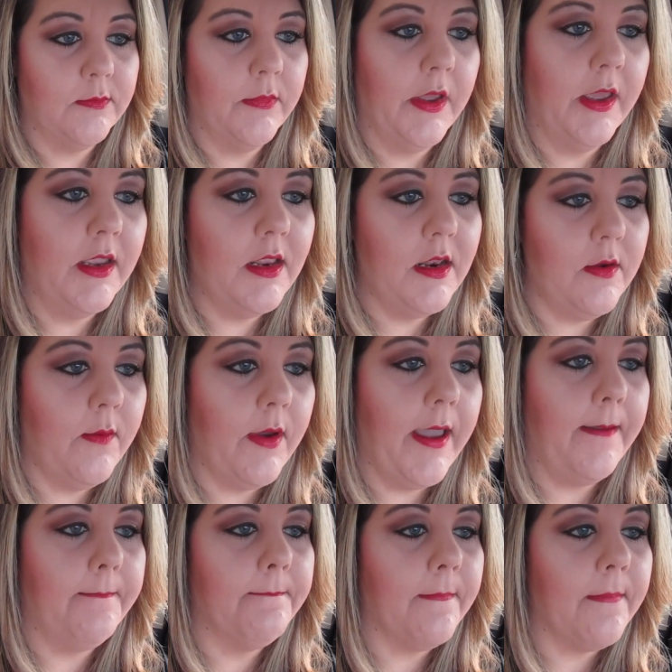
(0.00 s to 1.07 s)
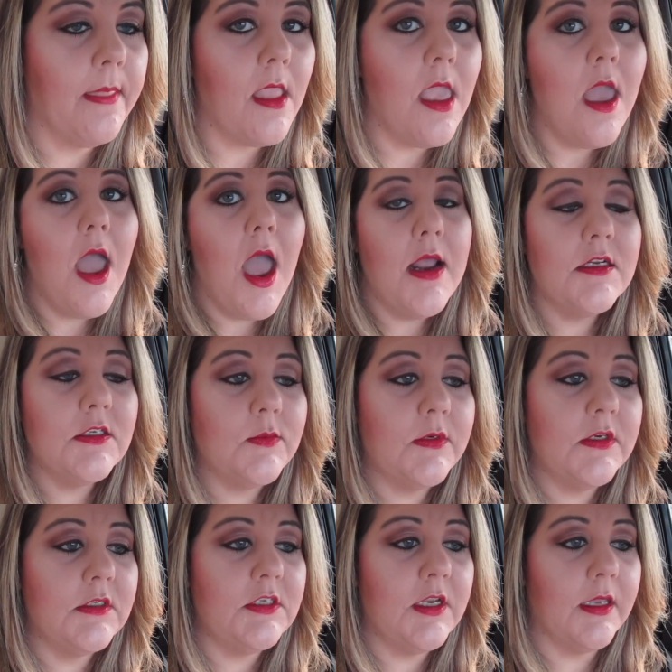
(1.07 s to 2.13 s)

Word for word: But anyway, just want to